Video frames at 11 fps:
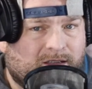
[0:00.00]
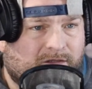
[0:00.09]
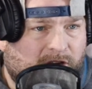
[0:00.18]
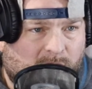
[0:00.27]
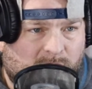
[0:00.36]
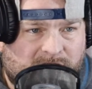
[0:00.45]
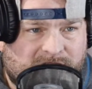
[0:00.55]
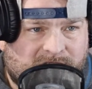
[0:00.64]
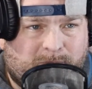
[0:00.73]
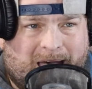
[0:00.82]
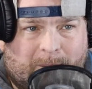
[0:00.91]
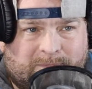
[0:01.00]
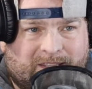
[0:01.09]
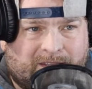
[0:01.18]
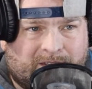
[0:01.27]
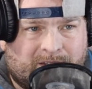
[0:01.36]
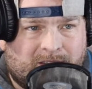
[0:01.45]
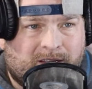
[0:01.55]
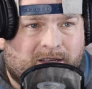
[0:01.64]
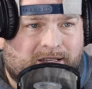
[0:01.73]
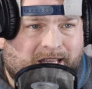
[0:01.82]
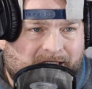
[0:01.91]
For those that just popped in,
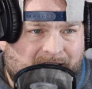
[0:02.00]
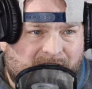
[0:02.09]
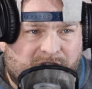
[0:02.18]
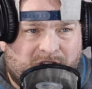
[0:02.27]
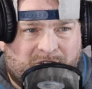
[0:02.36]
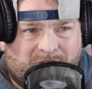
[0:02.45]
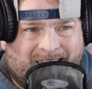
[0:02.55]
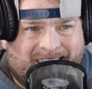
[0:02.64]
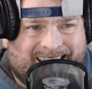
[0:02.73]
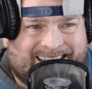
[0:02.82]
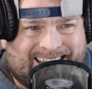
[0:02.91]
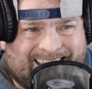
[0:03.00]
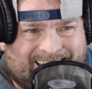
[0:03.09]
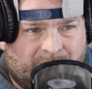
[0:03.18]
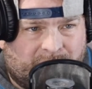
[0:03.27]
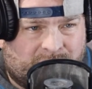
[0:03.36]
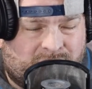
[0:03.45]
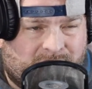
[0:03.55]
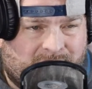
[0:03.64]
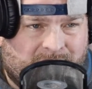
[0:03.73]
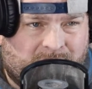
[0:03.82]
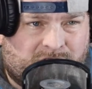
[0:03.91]
the link for the fight is in
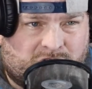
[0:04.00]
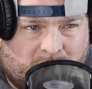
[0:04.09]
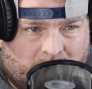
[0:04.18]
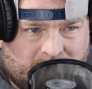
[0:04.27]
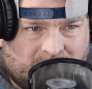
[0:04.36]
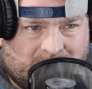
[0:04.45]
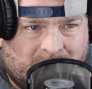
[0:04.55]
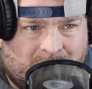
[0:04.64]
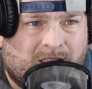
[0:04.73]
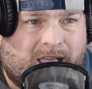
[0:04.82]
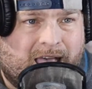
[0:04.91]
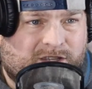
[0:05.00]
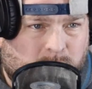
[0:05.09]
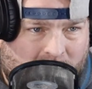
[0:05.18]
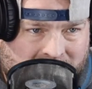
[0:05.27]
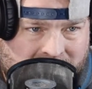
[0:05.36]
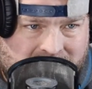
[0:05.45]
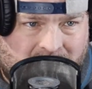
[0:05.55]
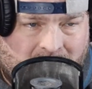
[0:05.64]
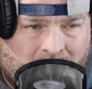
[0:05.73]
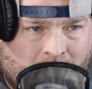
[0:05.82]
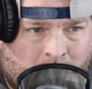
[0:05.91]
the description, as well as
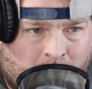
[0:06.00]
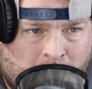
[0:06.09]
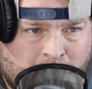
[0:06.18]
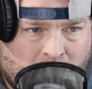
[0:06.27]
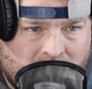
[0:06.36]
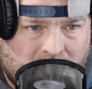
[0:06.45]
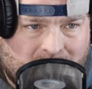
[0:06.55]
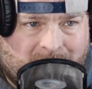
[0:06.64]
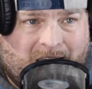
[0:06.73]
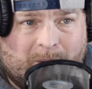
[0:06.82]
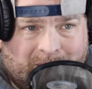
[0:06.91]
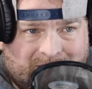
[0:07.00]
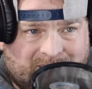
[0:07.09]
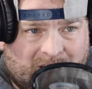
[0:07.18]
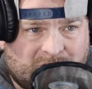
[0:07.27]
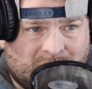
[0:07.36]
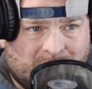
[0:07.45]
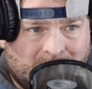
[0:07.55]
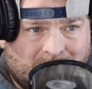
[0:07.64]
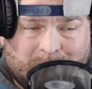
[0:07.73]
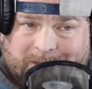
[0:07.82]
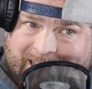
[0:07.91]
the comment section.
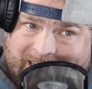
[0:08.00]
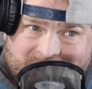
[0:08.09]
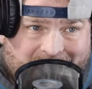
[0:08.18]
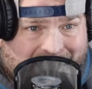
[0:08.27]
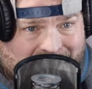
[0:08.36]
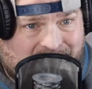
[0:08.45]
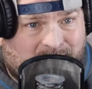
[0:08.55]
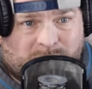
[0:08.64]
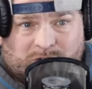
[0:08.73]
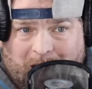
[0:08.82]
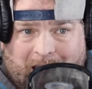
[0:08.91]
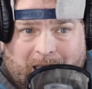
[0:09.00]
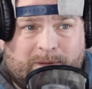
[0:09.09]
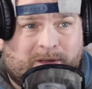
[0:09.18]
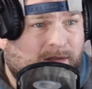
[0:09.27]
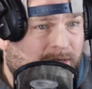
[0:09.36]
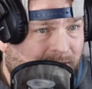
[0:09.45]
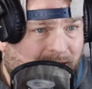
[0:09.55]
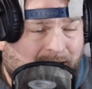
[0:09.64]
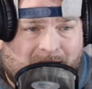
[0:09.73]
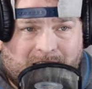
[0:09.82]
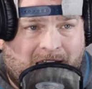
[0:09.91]
Please like and subscribe. I
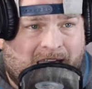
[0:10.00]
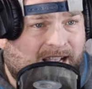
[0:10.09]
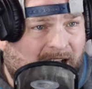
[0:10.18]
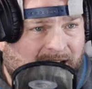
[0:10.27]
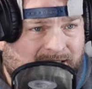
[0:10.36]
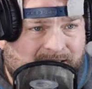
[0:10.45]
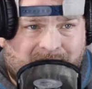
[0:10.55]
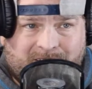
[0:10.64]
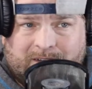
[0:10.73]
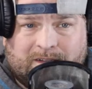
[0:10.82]
got a lot of content.